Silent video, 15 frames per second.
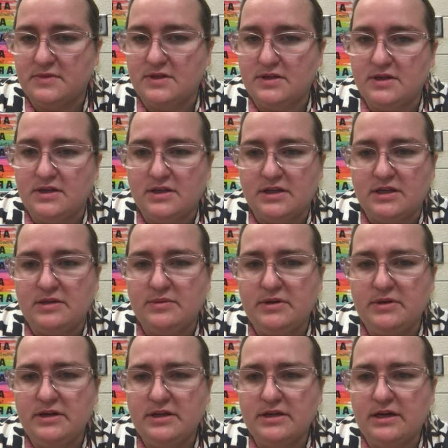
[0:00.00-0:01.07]
Community
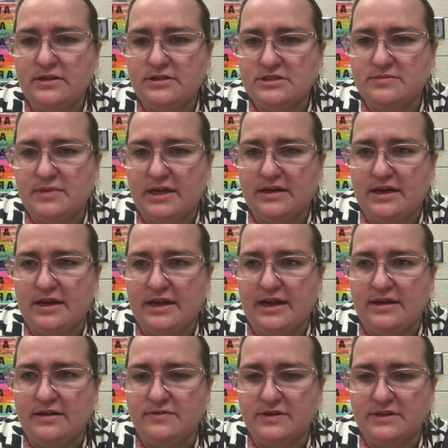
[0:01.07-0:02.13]
colleges may not
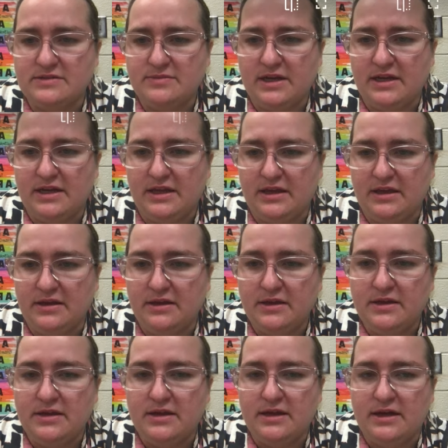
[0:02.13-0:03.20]
have as many
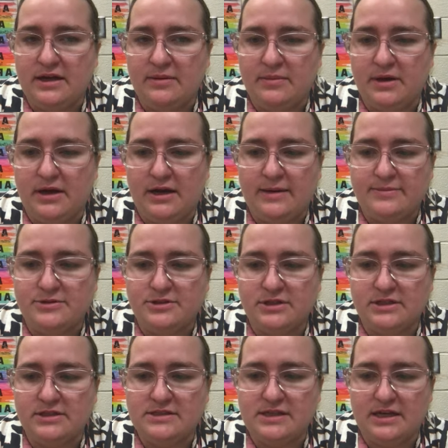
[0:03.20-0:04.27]

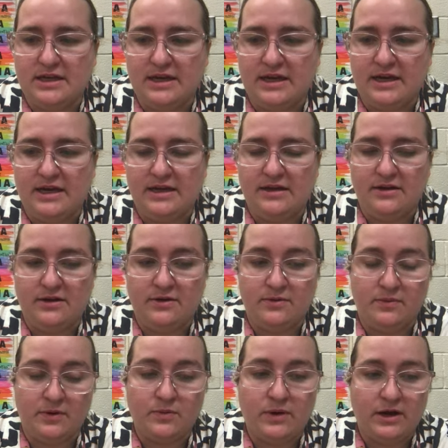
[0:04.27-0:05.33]
options or
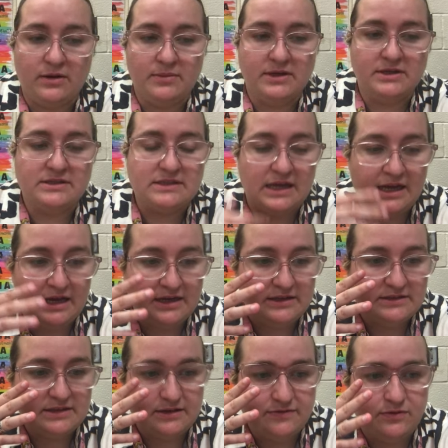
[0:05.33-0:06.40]
requirements
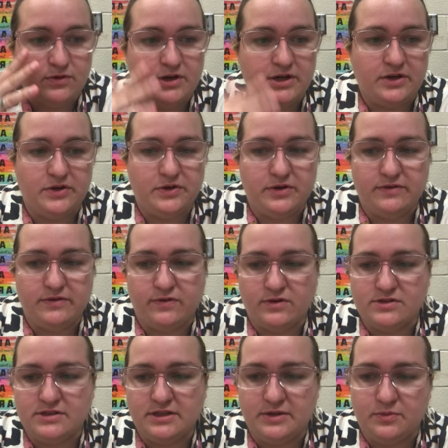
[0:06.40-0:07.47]
as a four-year
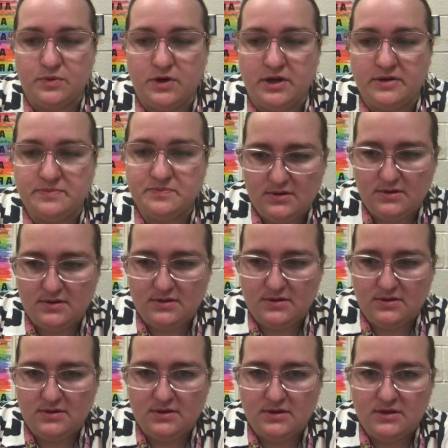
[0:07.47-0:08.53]
university would.
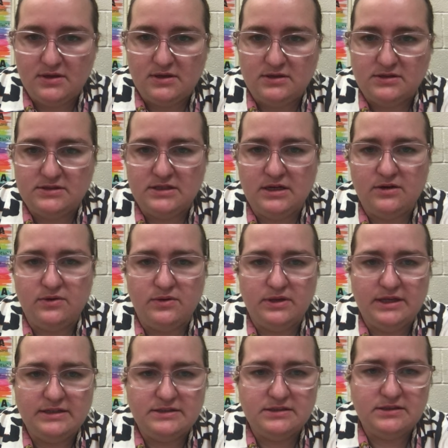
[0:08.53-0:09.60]
So
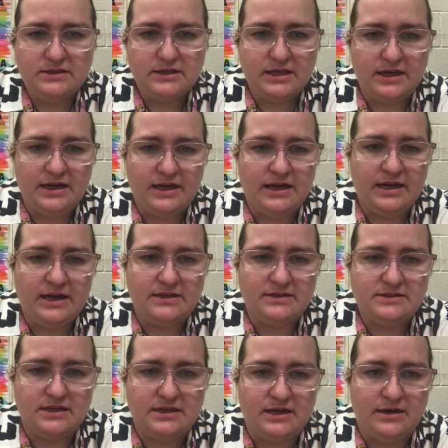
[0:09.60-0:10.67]
let's look at
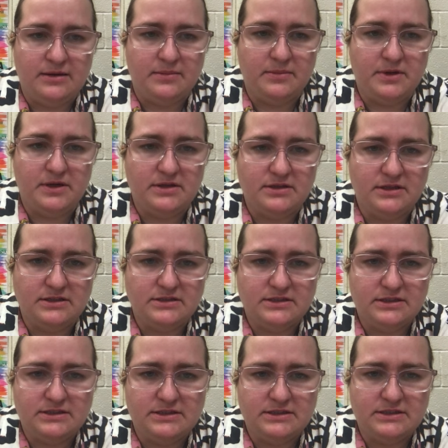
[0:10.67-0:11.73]

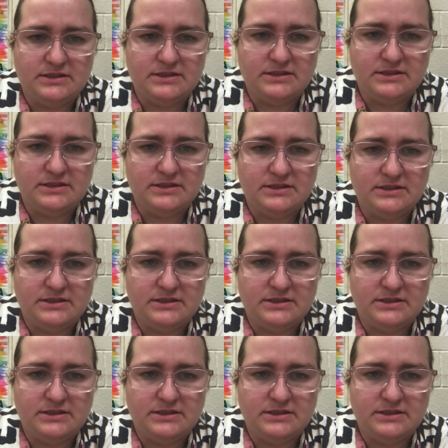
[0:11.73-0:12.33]
Texas A&M,